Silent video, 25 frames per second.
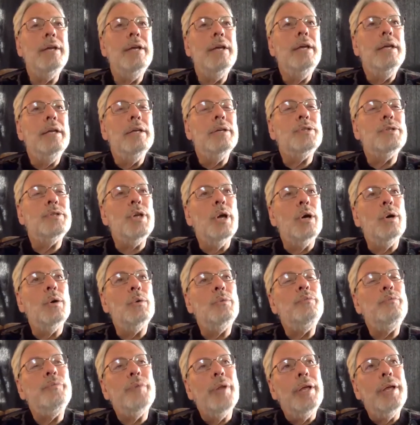
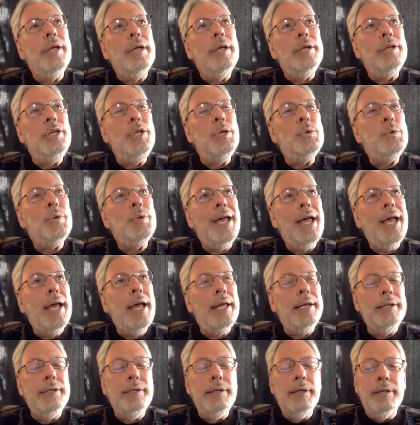So you
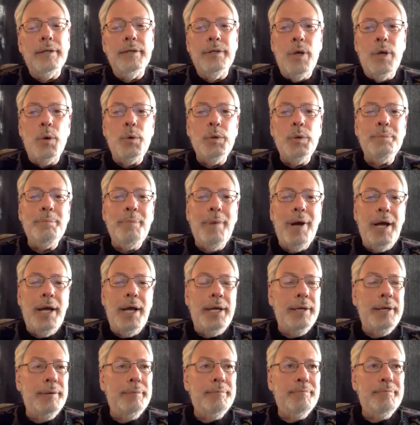can go to
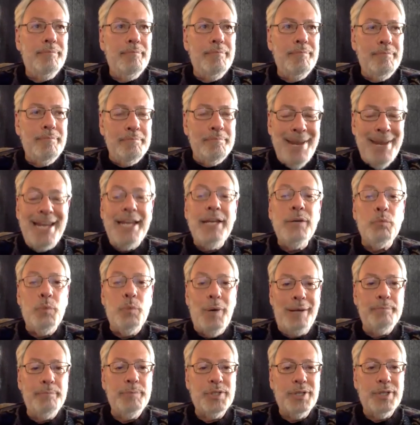my main
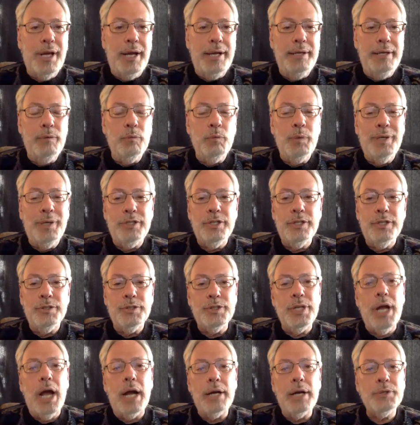website, which is
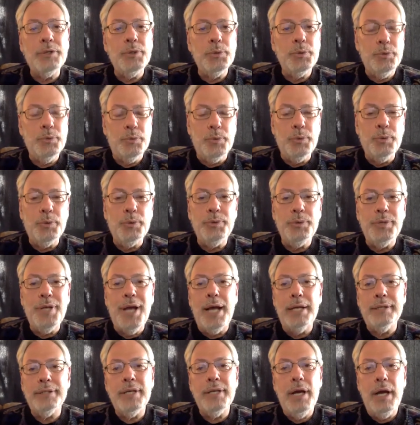
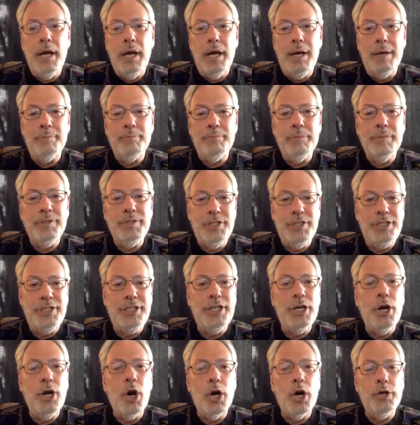drgruder.com,
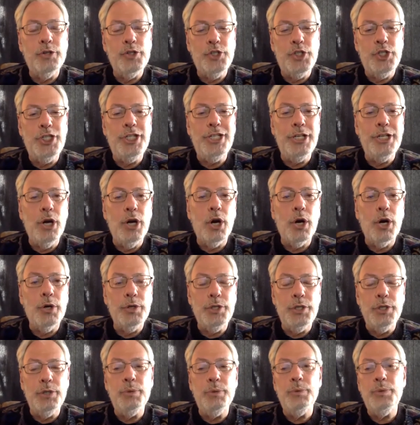
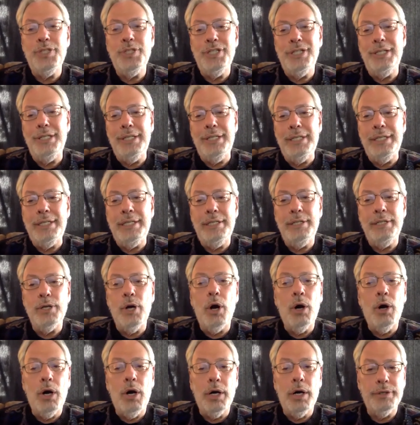
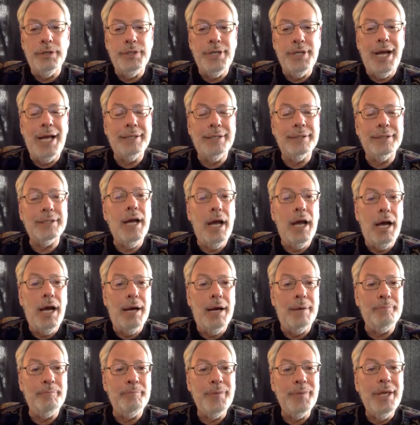
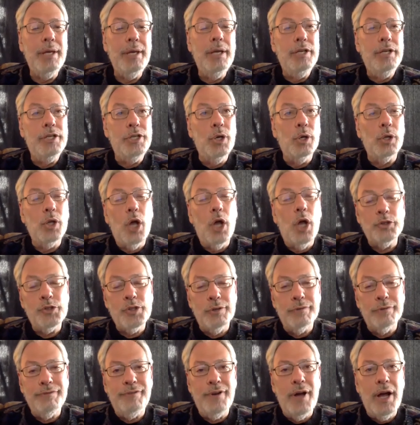drgruder.com. You'll also
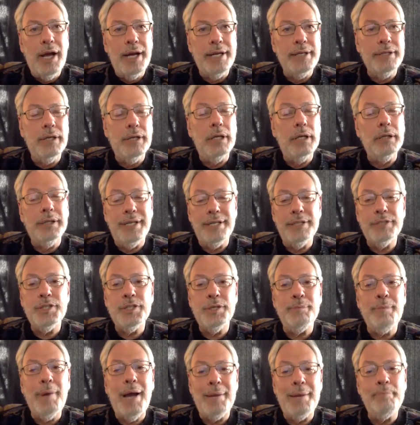find a link to
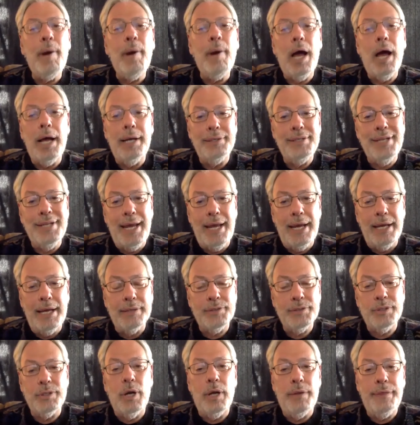my
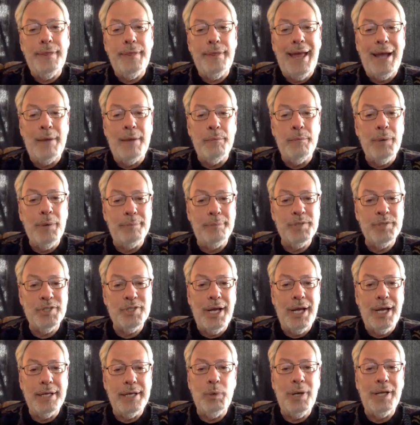podcast on that website,
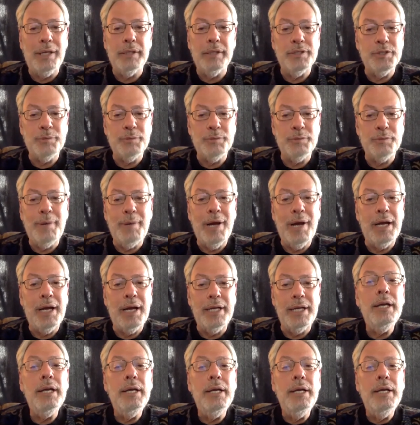as well as my
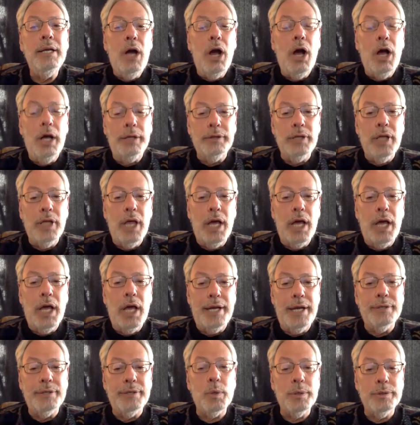online
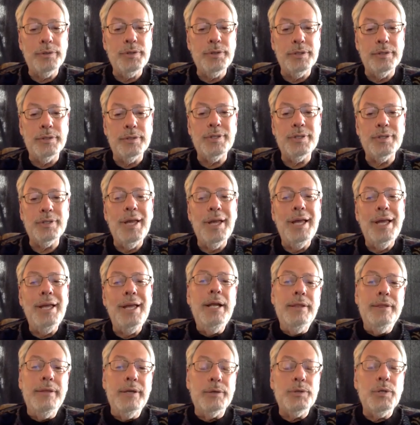courses.
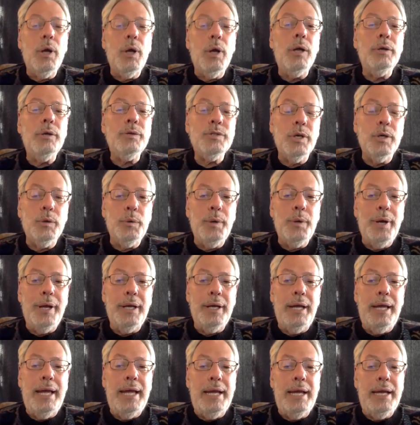There's also
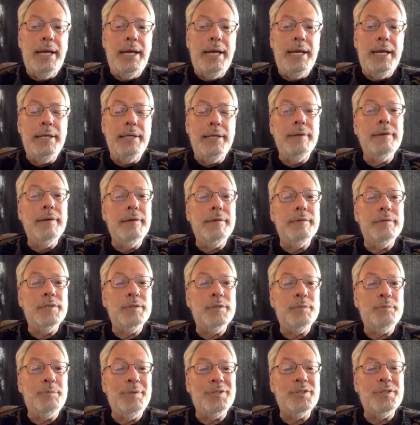a
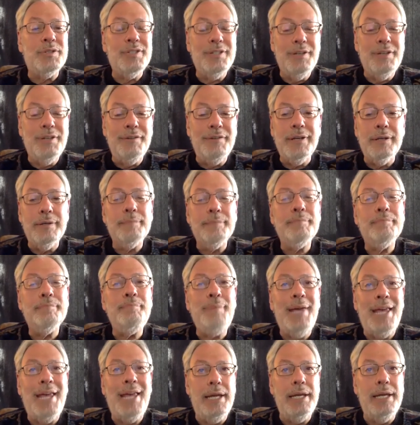specific
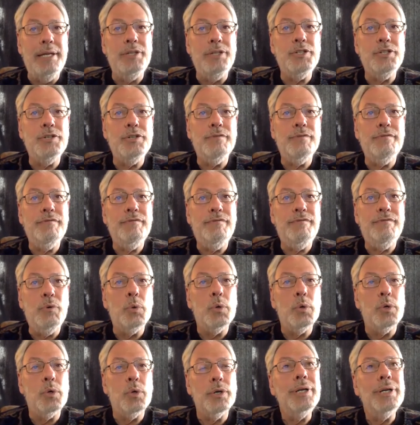page
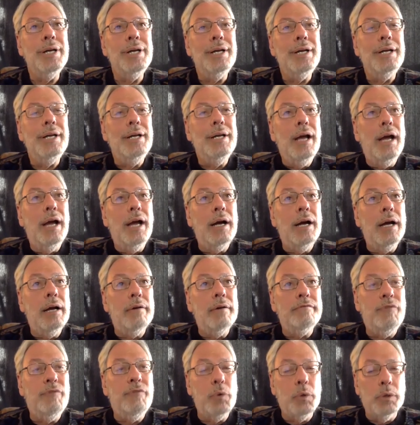for
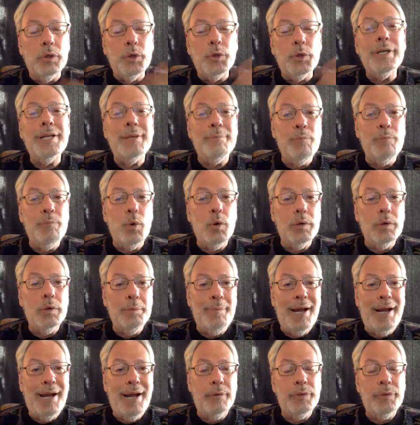learning more
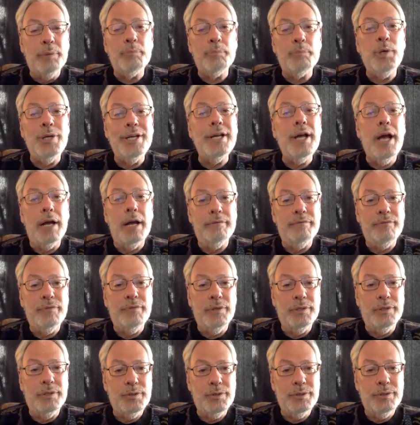about the
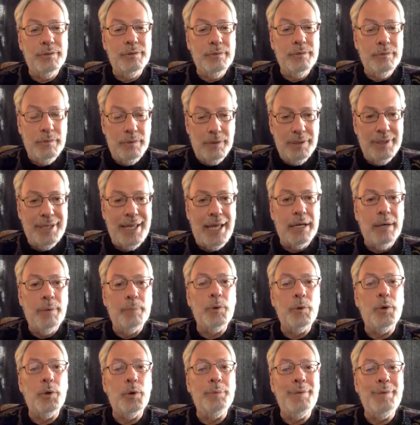pre-conference that I'm
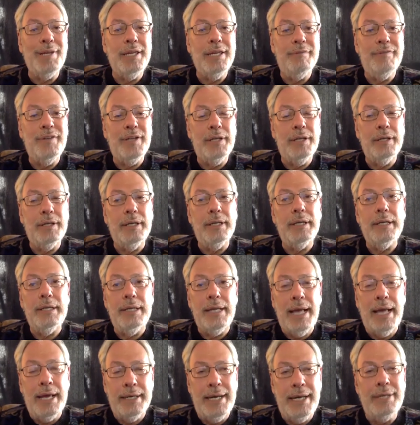going to be giving
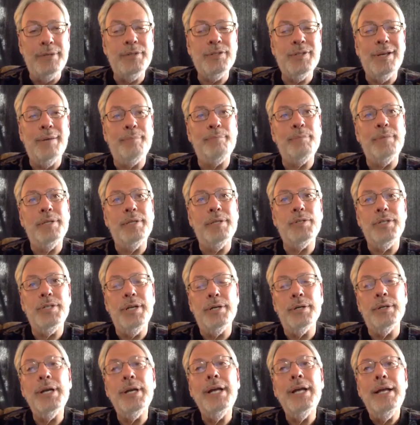at ACEP this
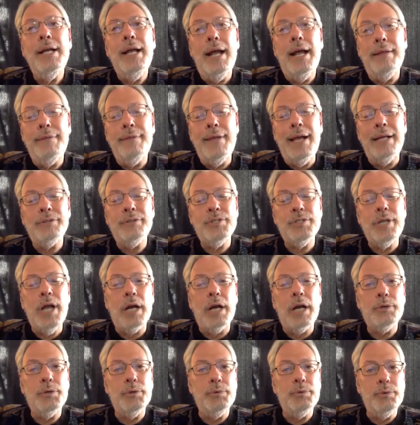year, and that's
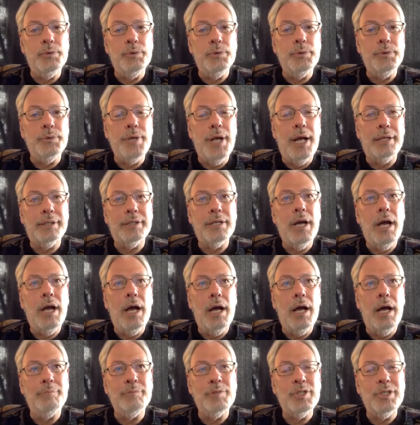
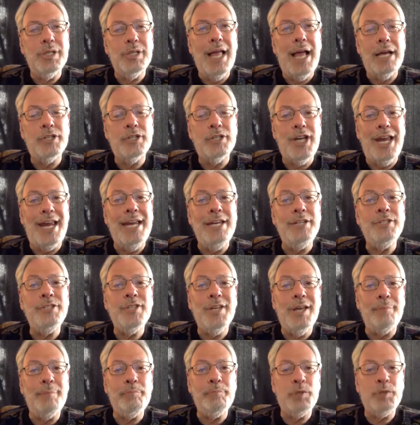
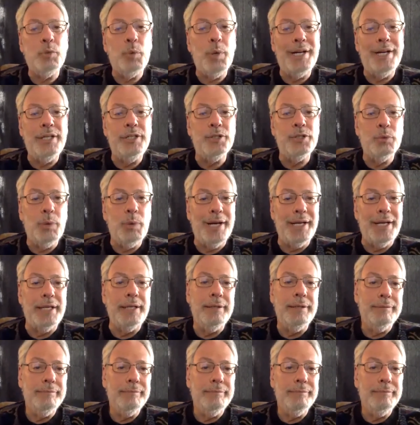drgruder.com/ACEP 2020.